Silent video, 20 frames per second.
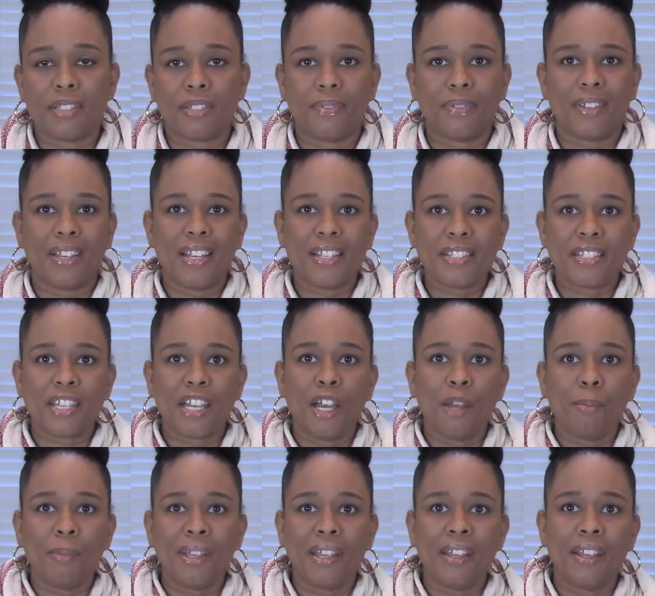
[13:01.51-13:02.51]
if guests
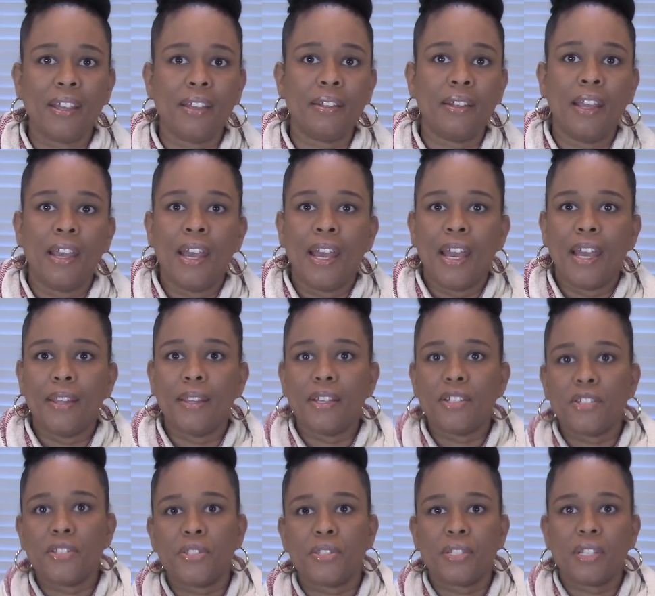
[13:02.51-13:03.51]
come in and they
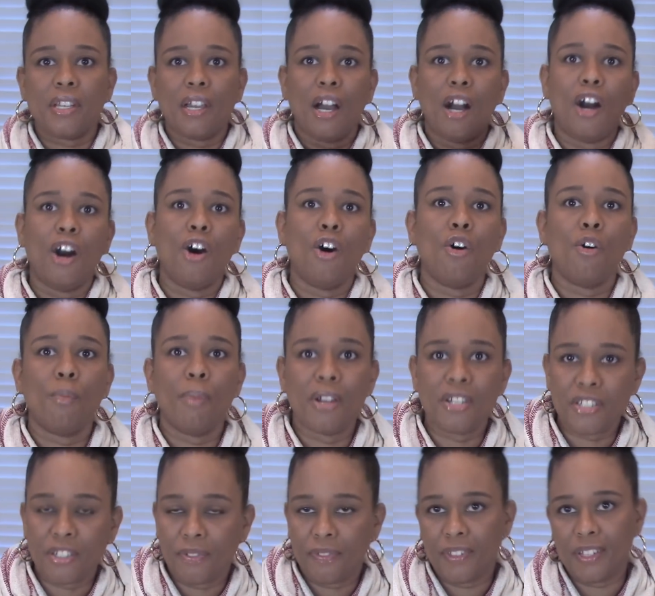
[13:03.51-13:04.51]
just see a whole
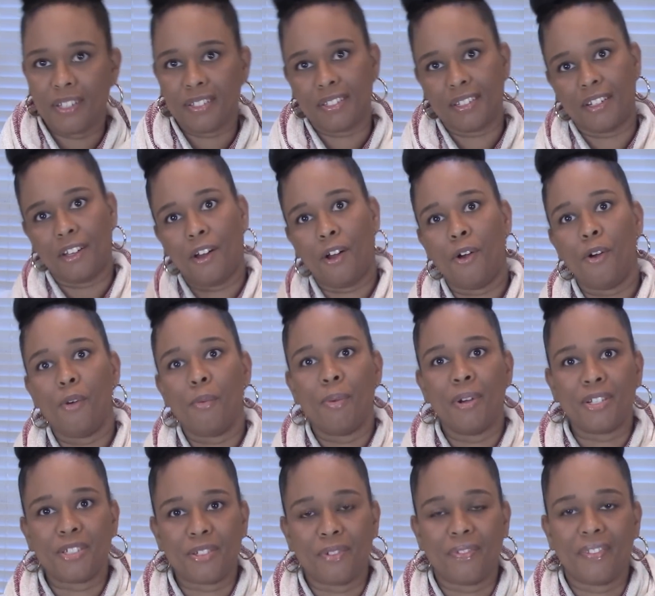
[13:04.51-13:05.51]
bunch of this and a whole
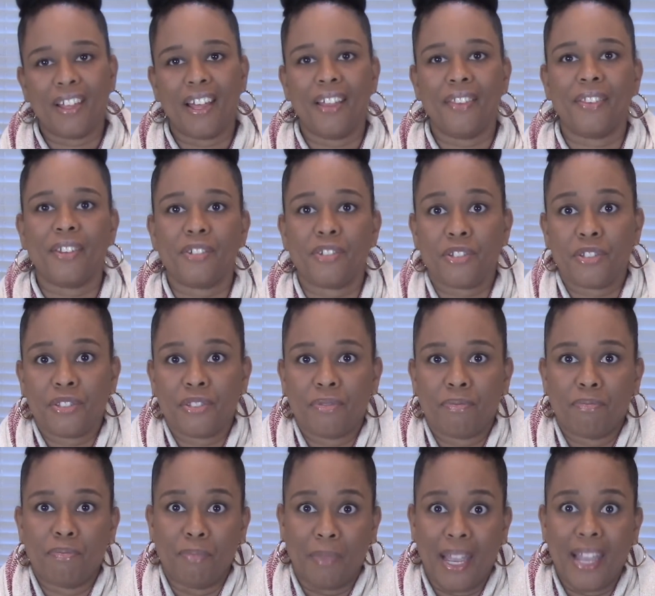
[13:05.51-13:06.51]
bunch of that, they just
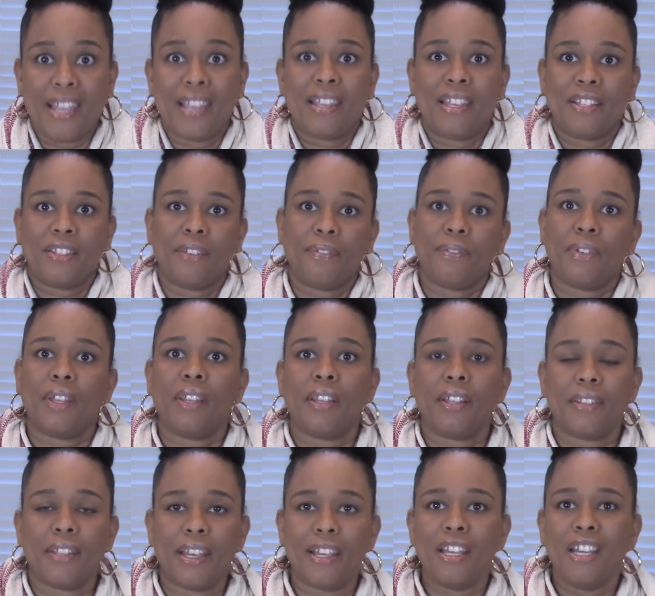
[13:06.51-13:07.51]
may get the feeling
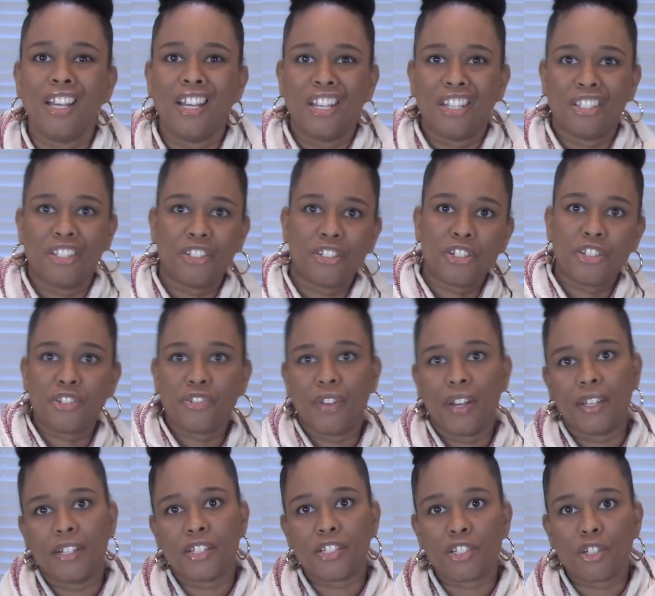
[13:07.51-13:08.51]
that you're just
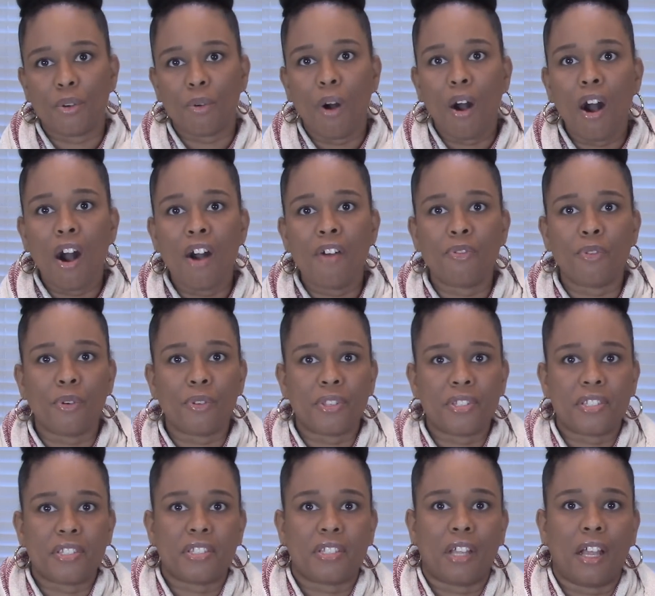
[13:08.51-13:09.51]
trying to show off, or this
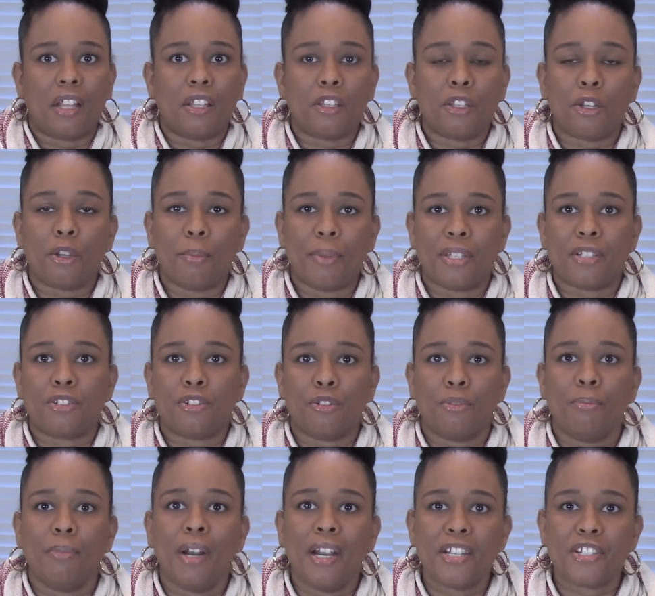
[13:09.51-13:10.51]
is a little bit too
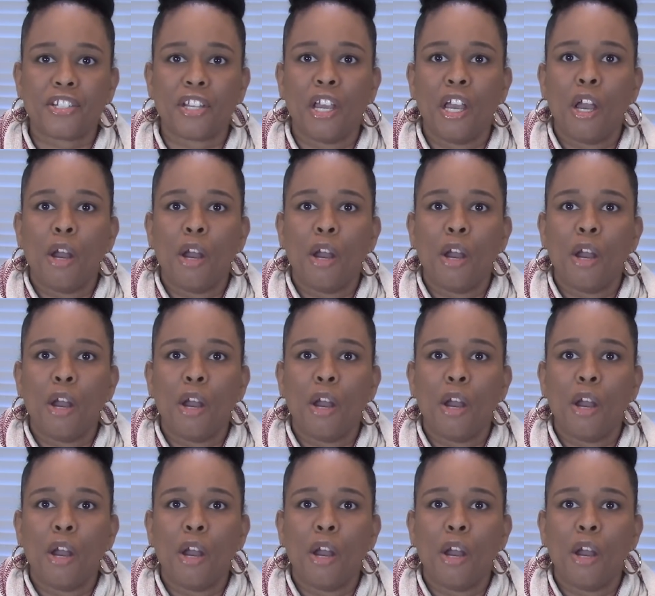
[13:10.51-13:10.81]
much.